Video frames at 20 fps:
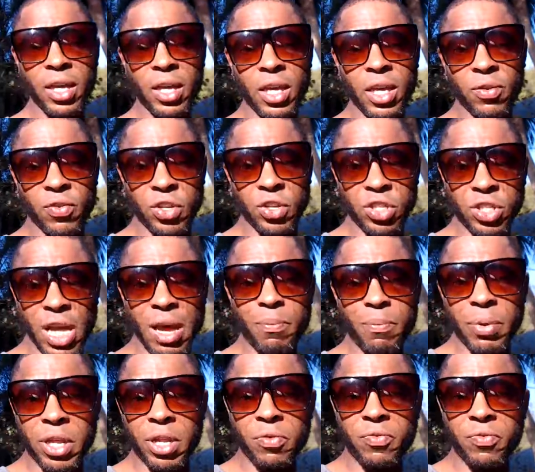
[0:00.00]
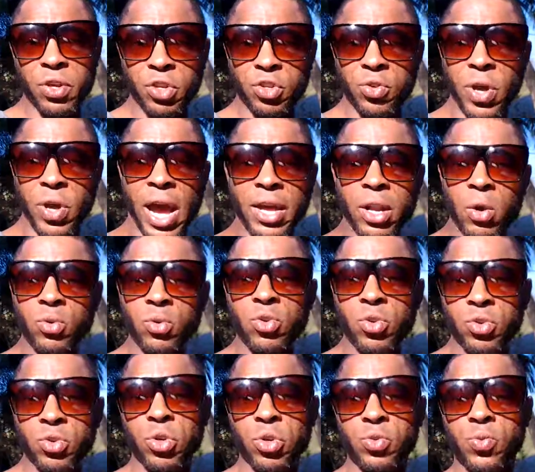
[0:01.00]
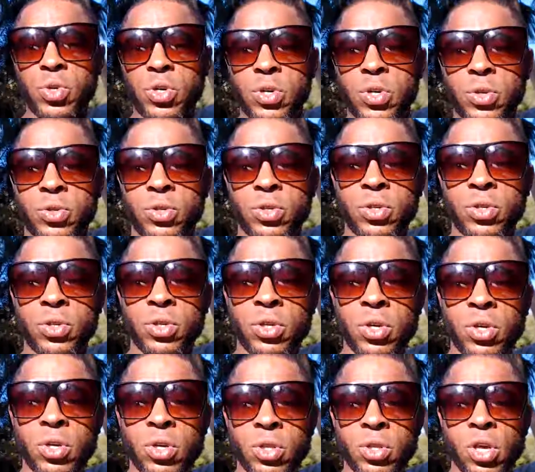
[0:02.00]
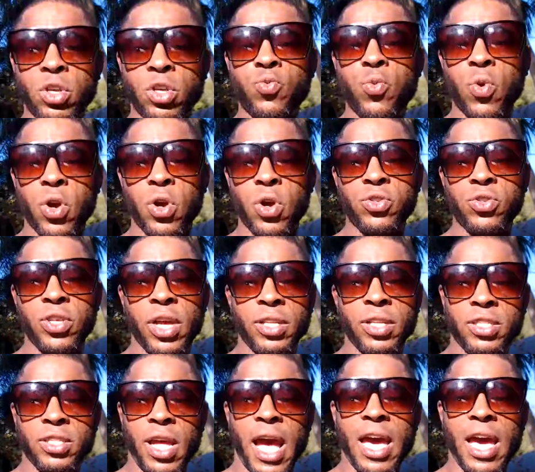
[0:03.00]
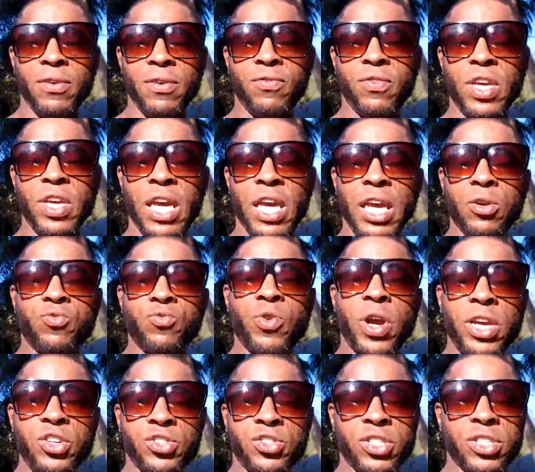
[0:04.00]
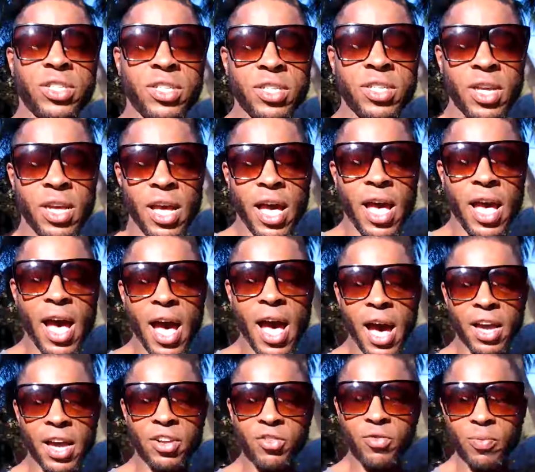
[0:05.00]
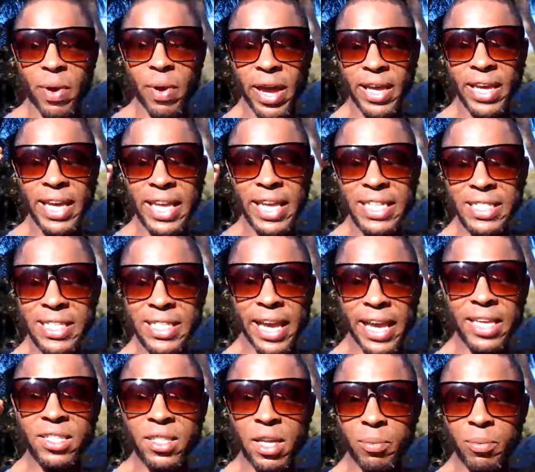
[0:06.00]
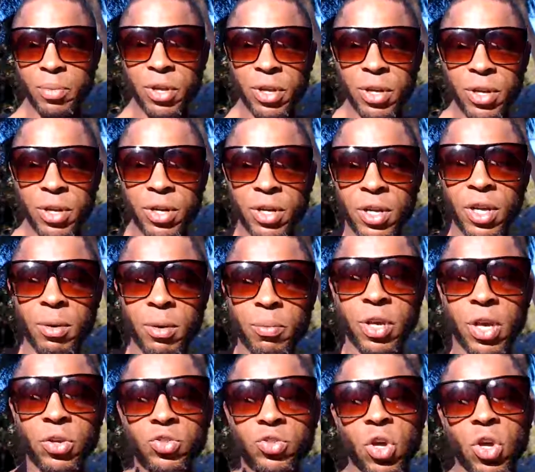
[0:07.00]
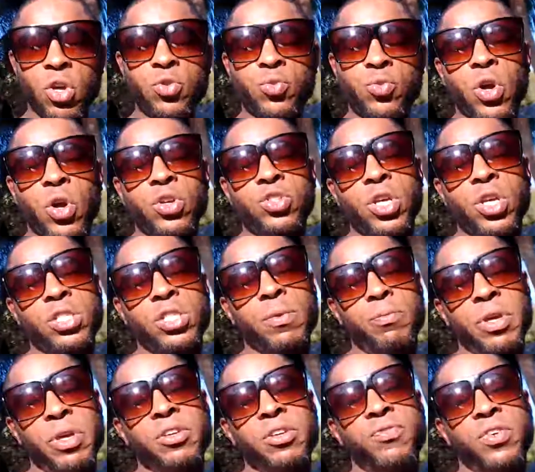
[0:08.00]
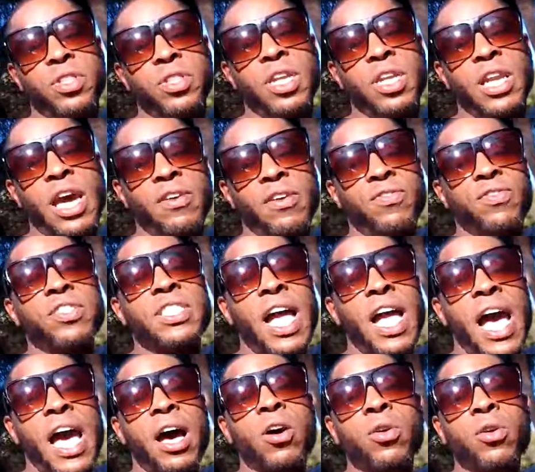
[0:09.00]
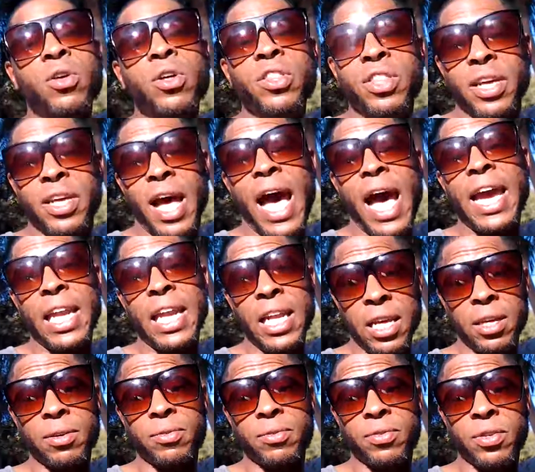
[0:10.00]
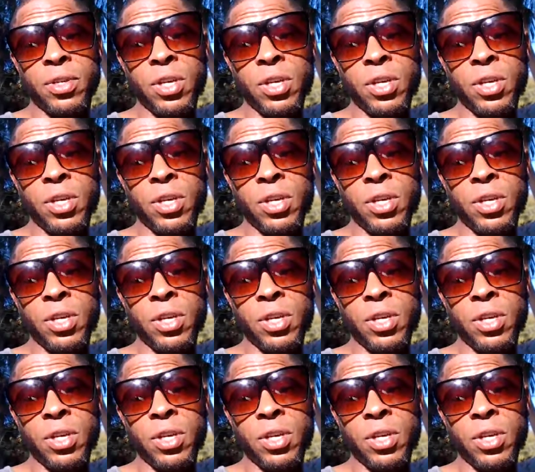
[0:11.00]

If it's not beneficial, I don't use those words. There's words that I've erased out of my index up here, because those words doesn't benefit the lifestyle that I live.